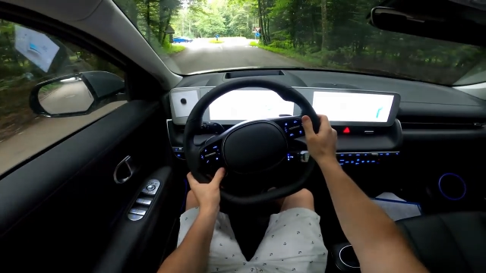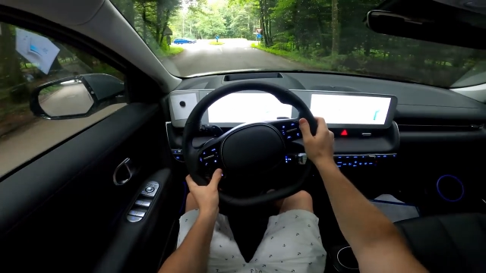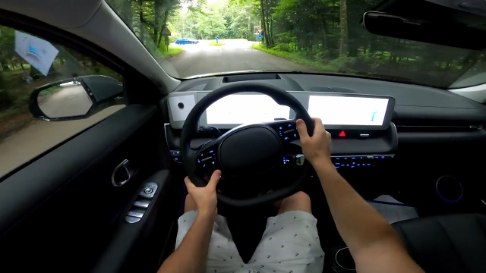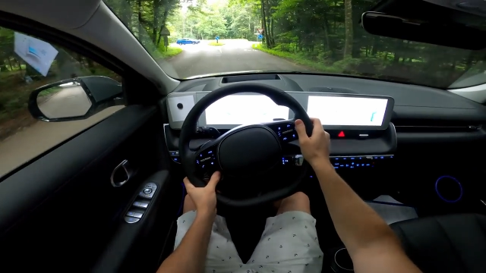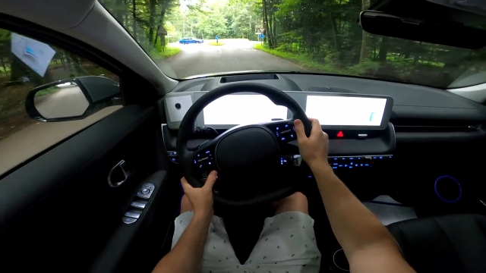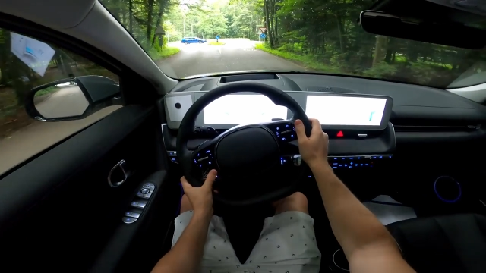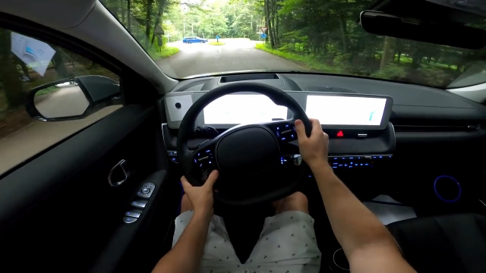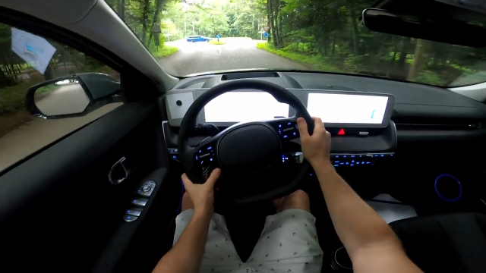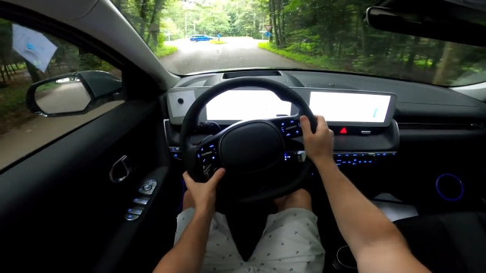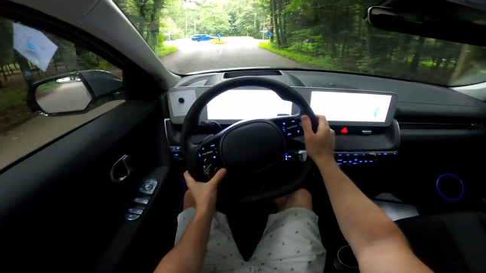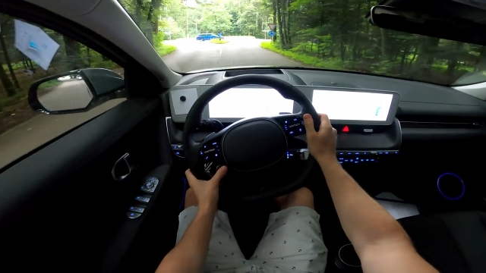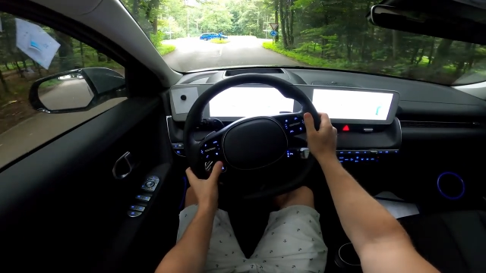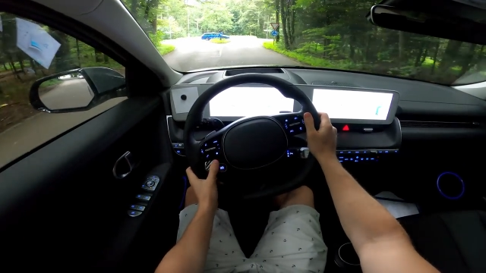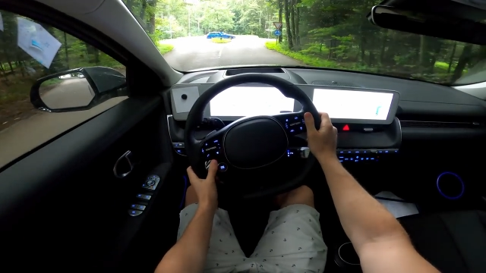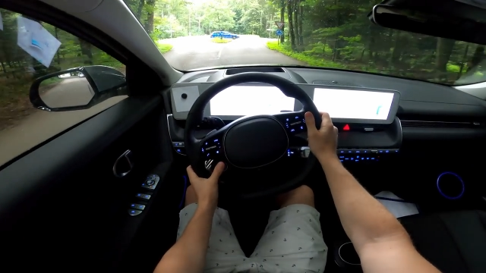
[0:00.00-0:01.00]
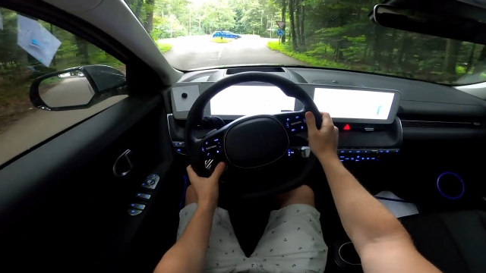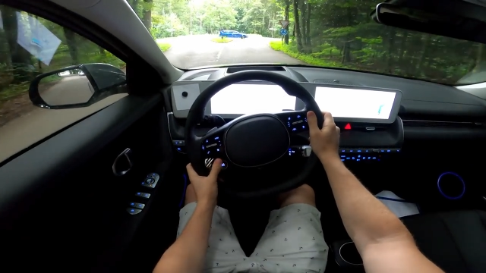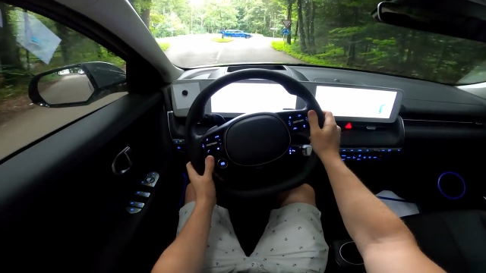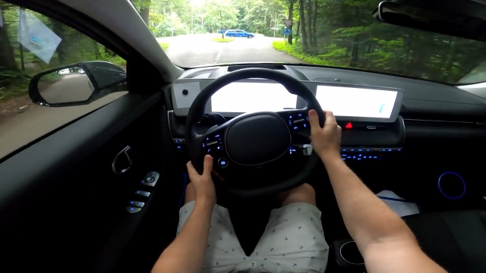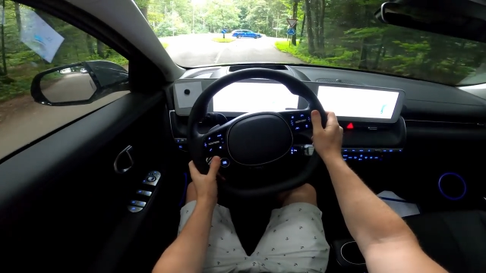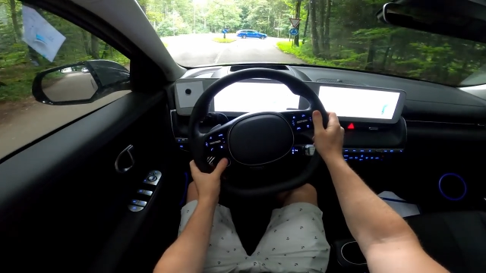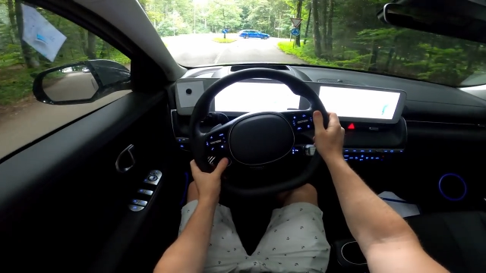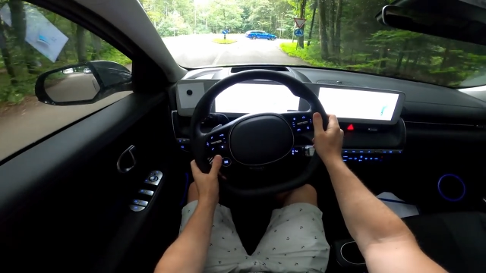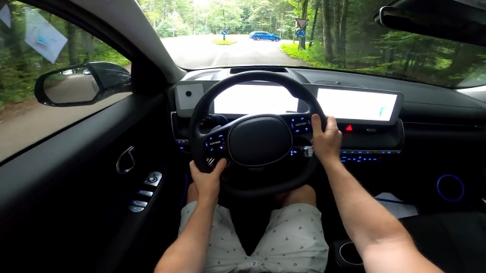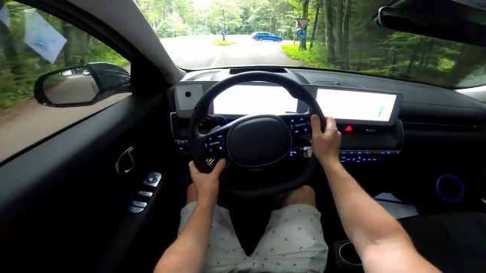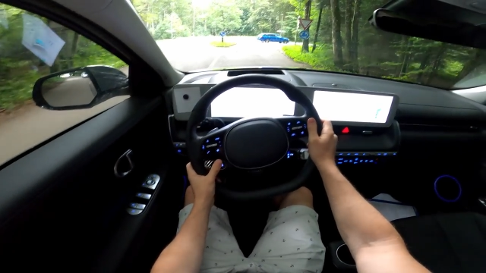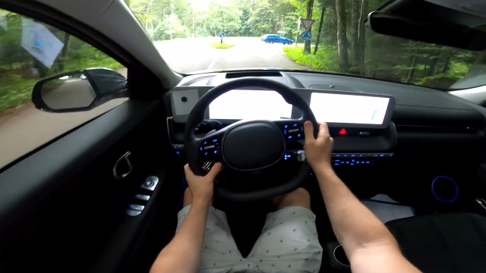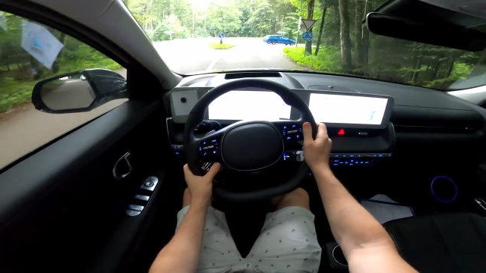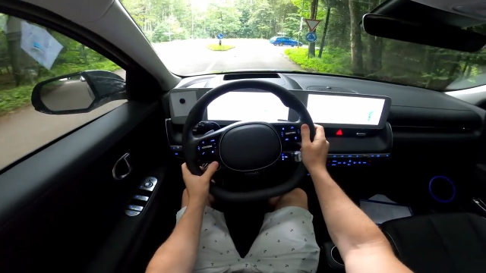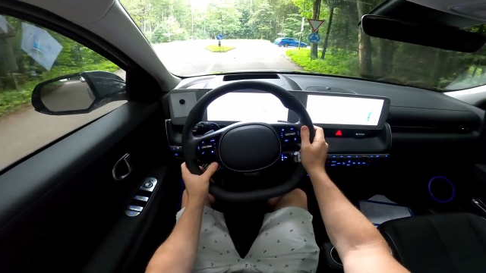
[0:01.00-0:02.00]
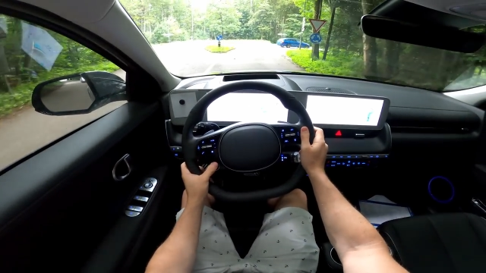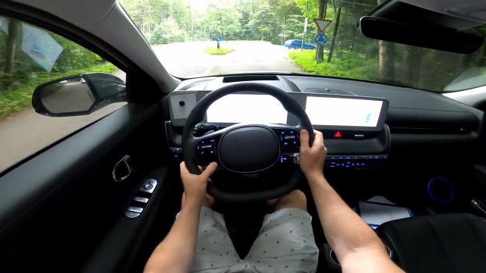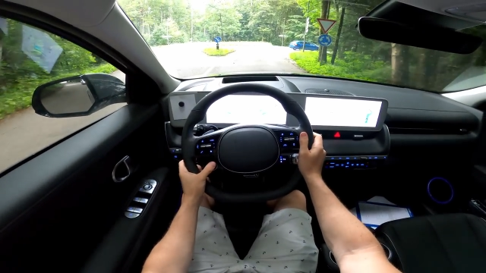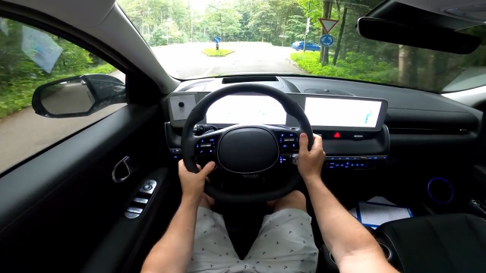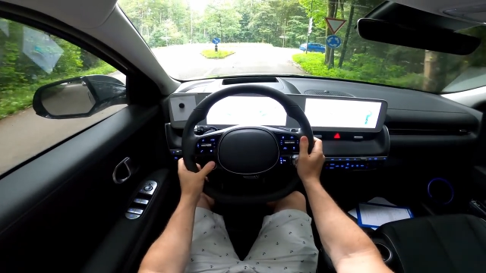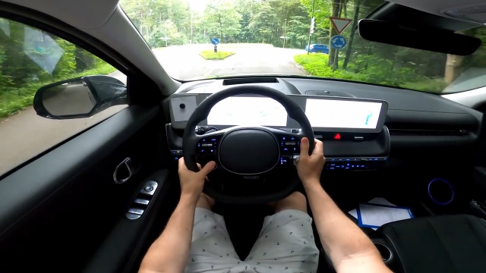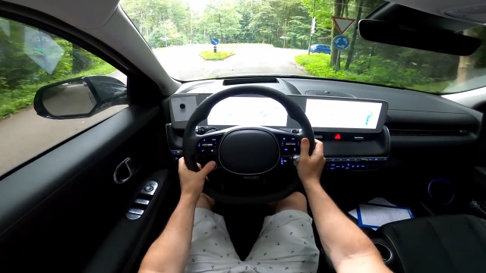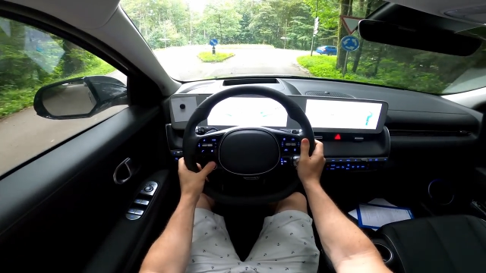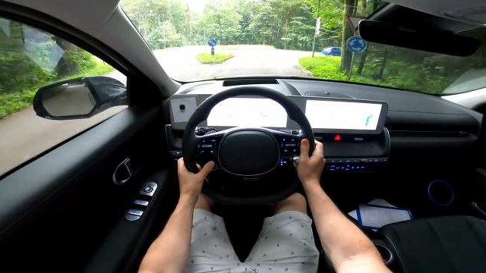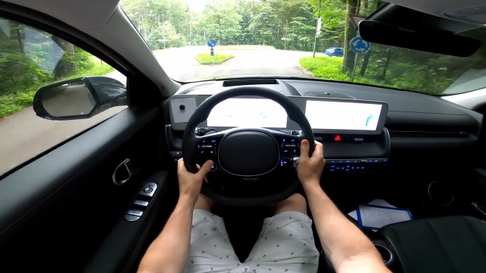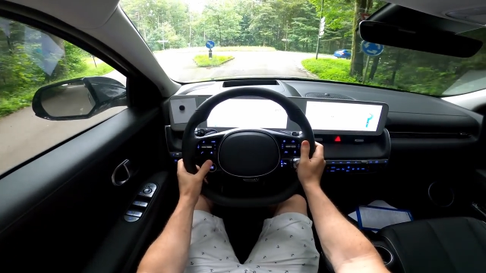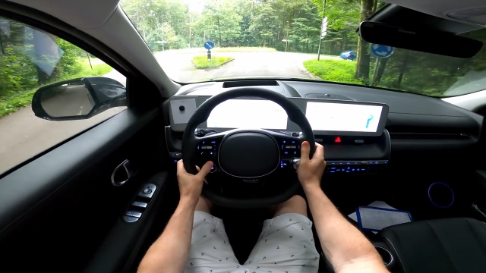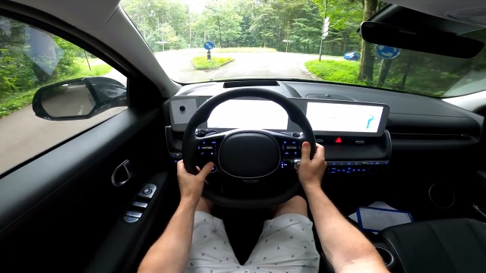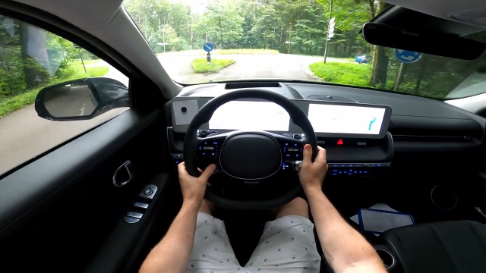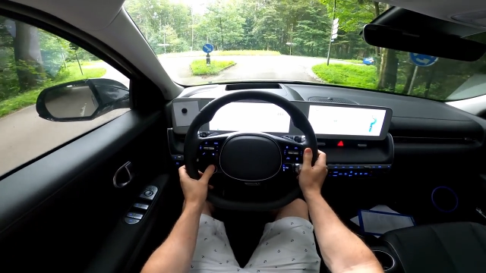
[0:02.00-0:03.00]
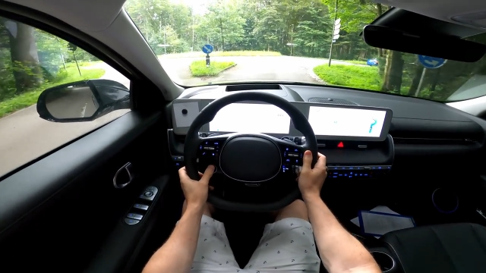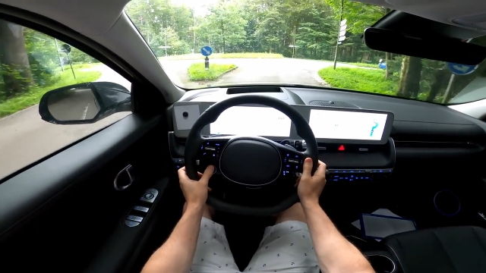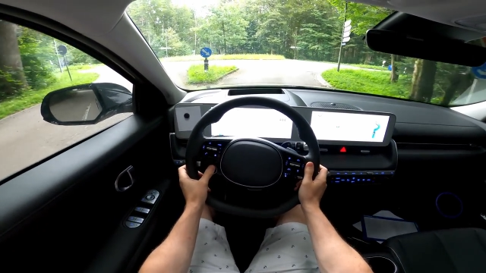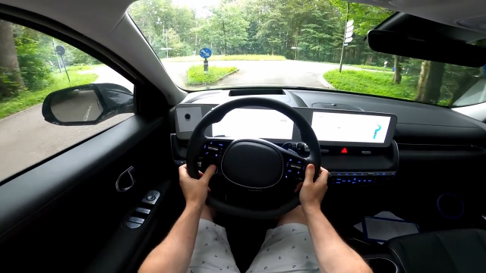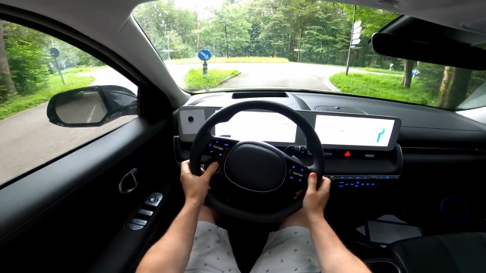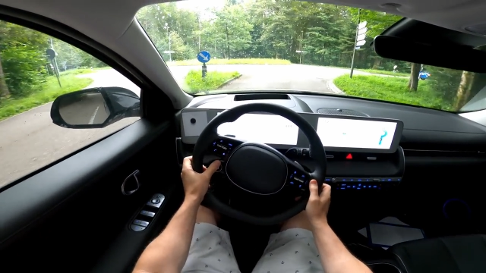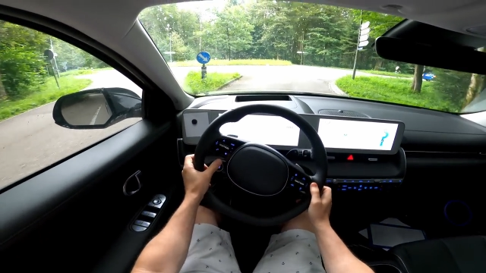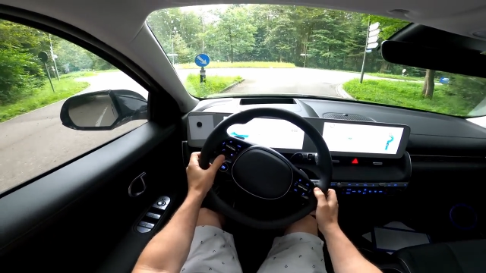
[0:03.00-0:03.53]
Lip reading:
No face is visible, so there are no lips to read.